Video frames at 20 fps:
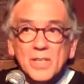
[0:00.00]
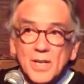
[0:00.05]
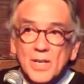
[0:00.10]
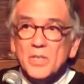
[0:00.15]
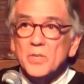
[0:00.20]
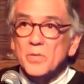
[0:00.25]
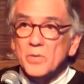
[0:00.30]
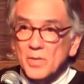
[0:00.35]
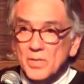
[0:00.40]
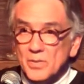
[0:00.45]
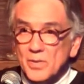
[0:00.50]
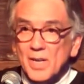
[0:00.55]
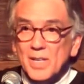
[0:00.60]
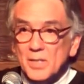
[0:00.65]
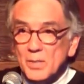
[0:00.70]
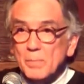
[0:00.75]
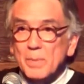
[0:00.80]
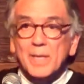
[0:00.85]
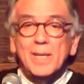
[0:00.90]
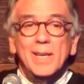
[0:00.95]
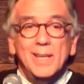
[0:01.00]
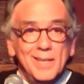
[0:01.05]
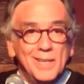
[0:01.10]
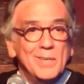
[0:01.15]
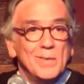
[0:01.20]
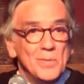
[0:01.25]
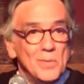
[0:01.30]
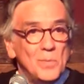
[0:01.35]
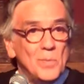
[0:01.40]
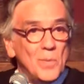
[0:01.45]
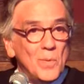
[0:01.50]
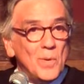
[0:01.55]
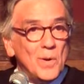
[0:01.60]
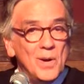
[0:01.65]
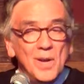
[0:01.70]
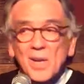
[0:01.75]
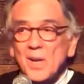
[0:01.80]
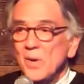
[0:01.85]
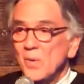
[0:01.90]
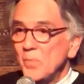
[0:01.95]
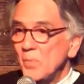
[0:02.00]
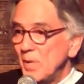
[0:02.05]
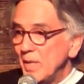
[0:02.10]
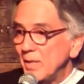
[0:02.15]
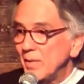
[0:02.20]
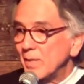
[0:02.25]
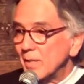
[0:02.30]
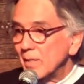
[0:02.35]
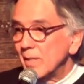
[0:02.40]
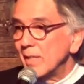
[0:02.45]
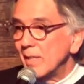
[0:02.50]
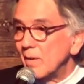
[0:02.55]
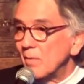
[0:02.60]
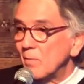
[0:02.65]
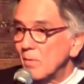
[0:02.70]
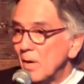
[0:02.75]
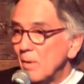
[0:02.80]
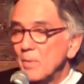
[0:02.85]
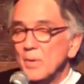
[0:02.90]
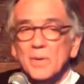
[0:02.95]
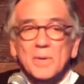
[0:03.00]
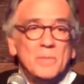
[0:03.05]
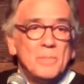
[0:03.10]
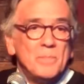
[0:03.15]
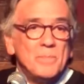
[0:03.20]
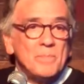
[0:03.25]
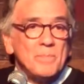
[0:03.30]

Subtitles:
countries right at the beginning of the war. We couldn't get rubber.